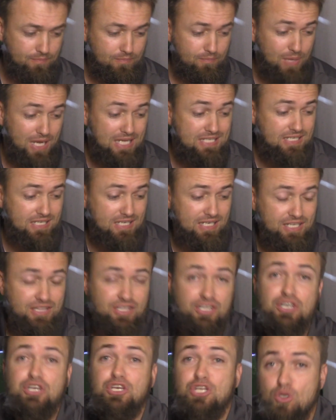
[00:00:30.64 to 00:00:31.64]
basically
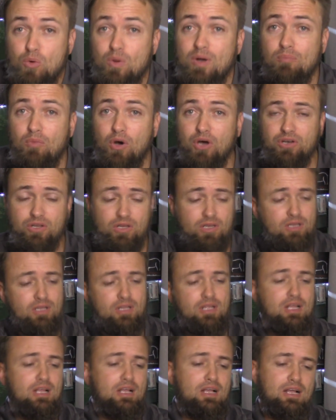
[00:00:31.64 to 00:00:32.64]
the newer model,
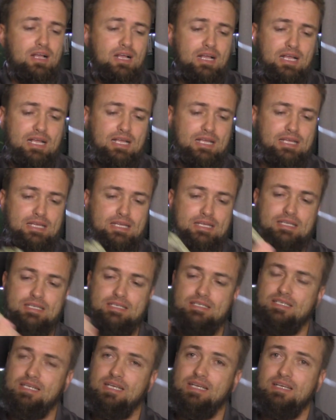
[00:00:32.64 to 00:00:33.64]

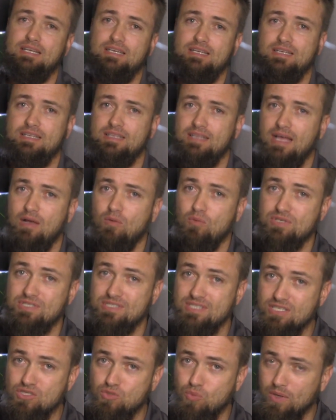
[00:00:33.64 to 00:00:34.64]
and that was
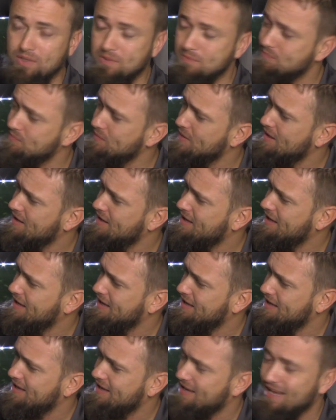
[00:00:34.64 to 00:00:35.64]
this one,
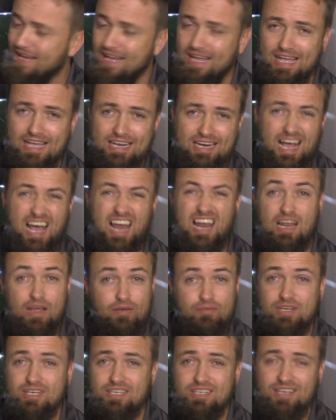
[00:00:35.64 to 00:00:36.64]
and I
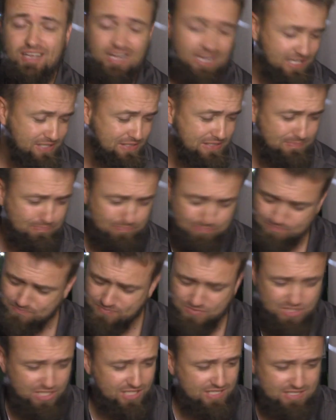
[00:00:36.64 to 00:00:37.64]
love it. I
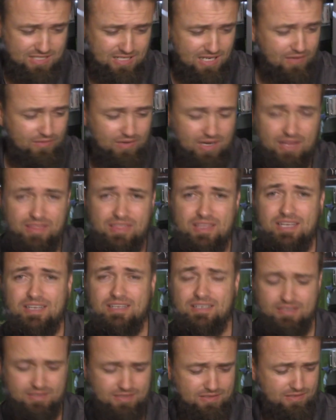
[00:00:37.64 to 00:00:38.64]
just love it. I think
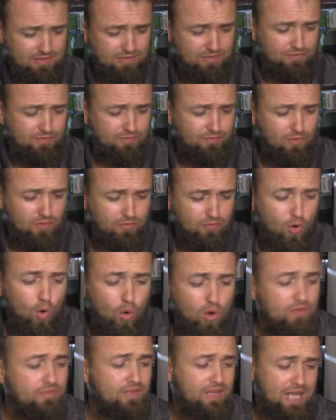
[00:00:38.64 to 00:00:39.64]

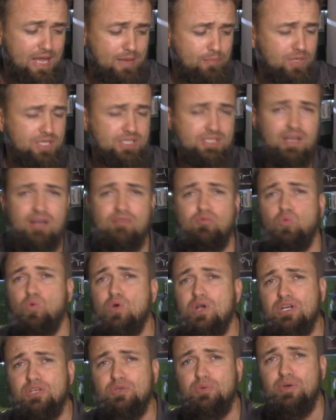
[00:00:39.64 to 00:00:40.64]
all of the cameras I've
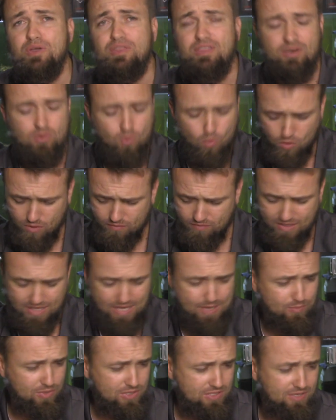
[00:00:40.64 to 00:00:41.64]
worked with and all of the
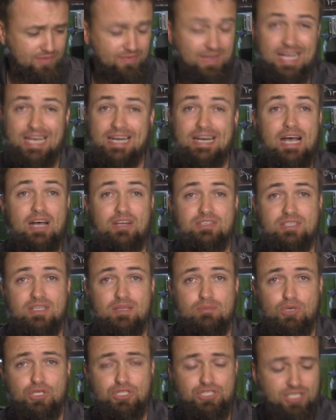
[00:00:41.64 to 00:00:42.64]
cameras I've had out in
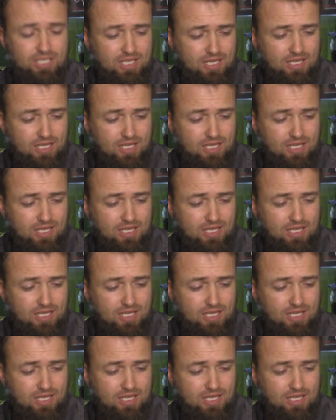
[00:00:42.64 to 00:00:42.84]
the bush,